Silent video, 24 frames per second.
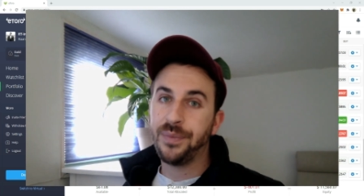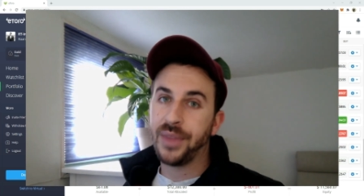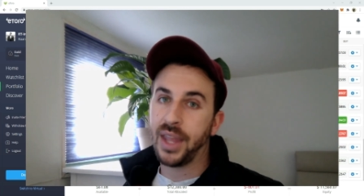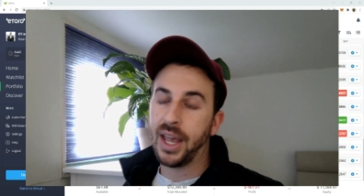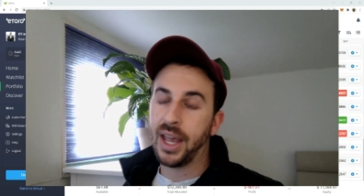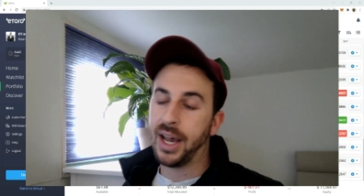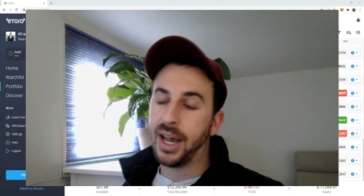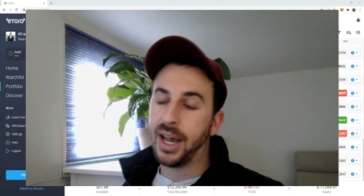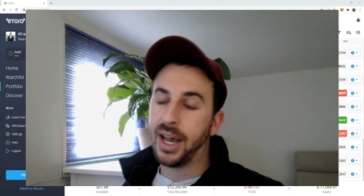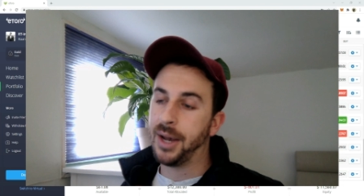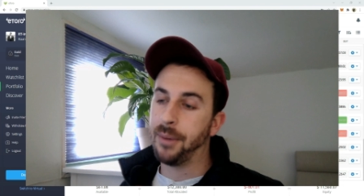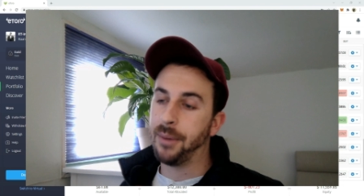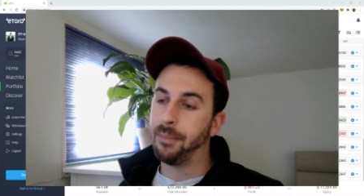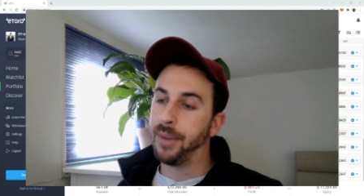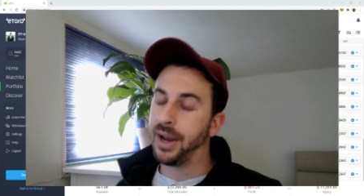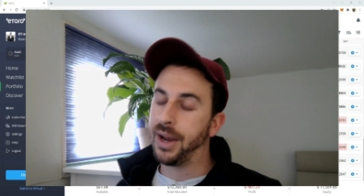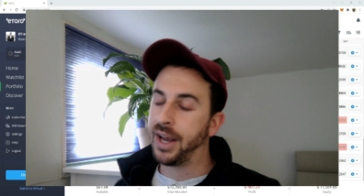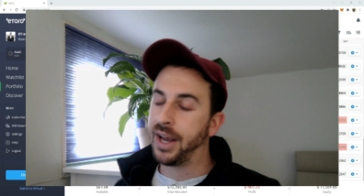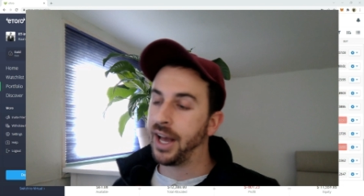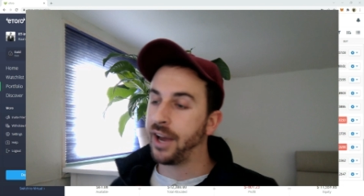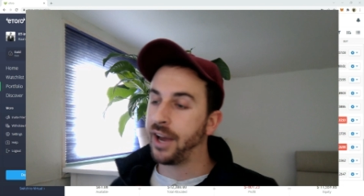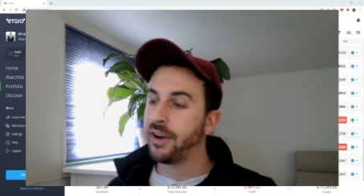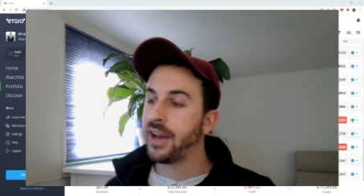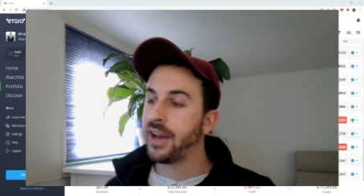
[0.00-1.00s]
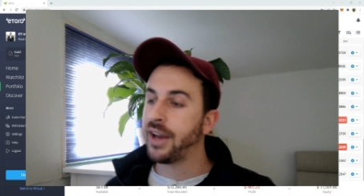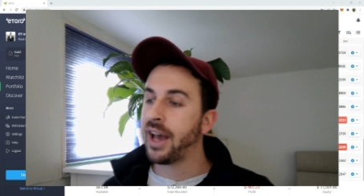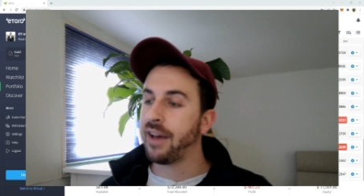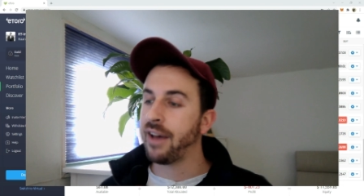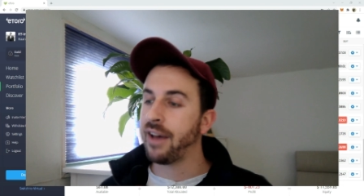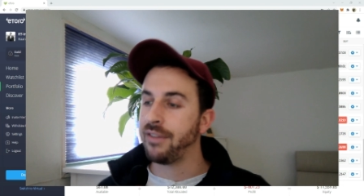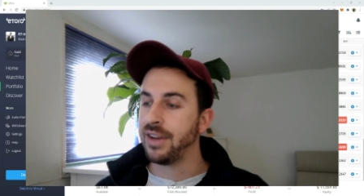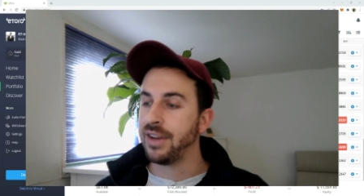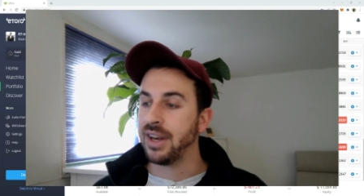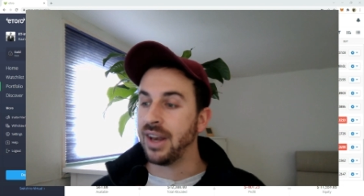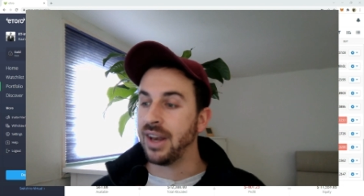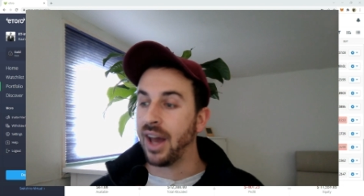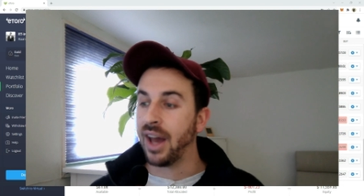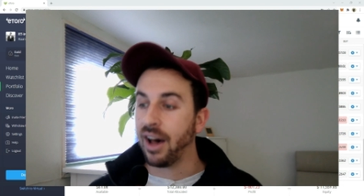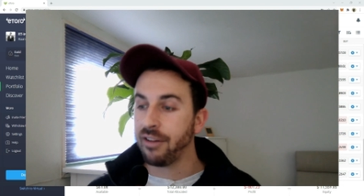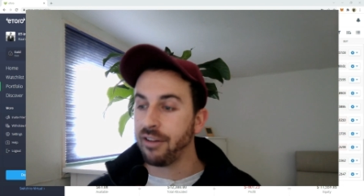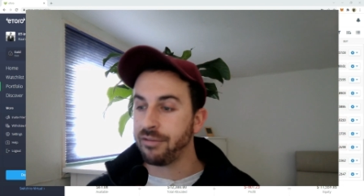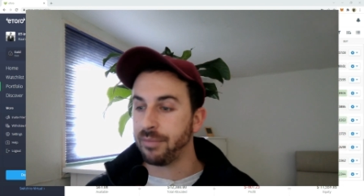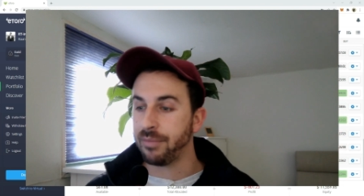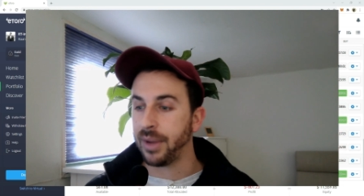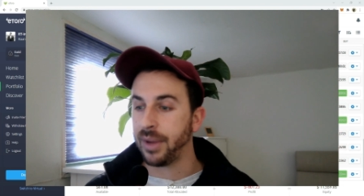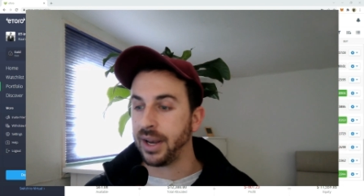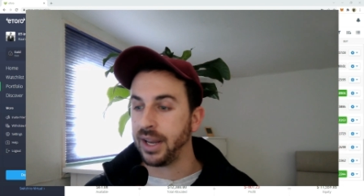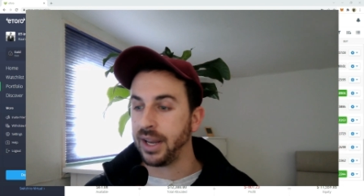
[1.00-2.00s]
um, but I don't have enough
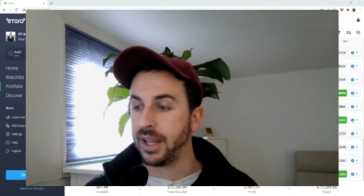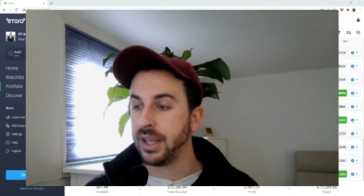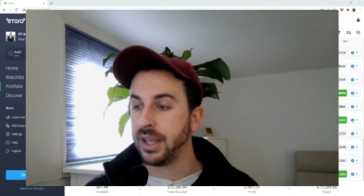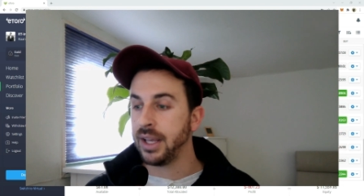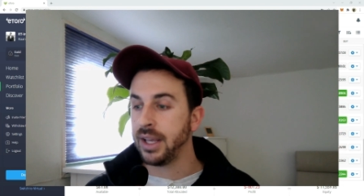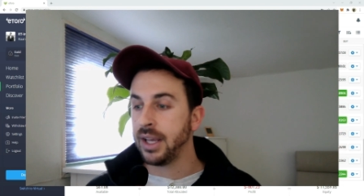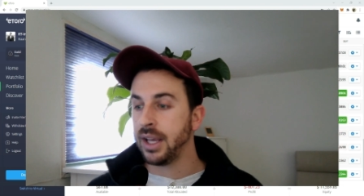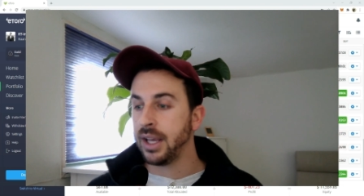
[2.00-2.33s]
money.